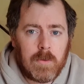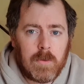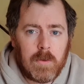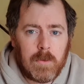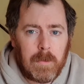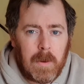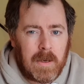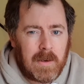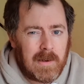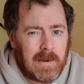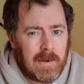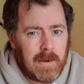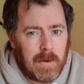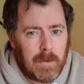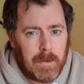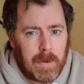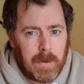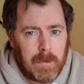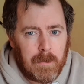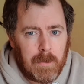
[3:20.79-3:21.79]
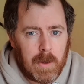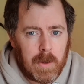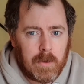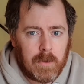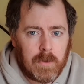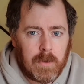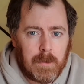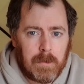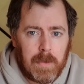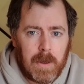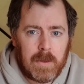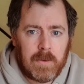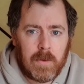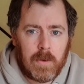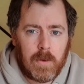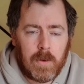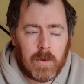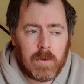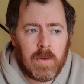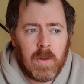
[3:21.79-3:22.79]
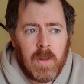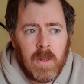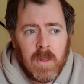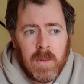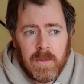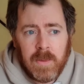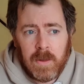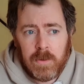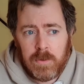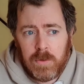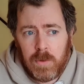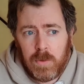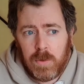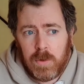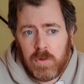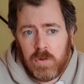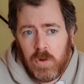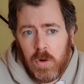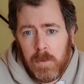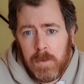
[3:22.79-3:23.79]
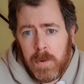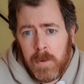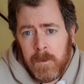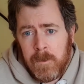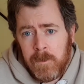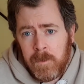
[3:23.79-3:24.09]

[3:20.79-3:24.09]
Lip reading: spend a little bit of money on some better hooks. They'll do the job.